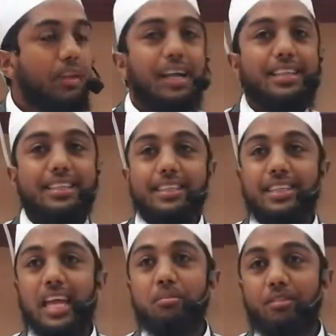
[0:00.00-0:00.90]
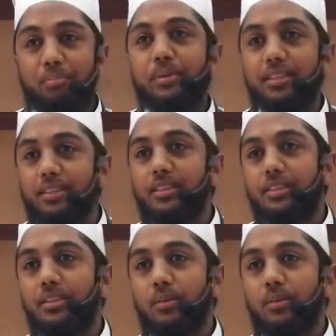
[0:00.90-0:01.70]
It is the name of the person, yes.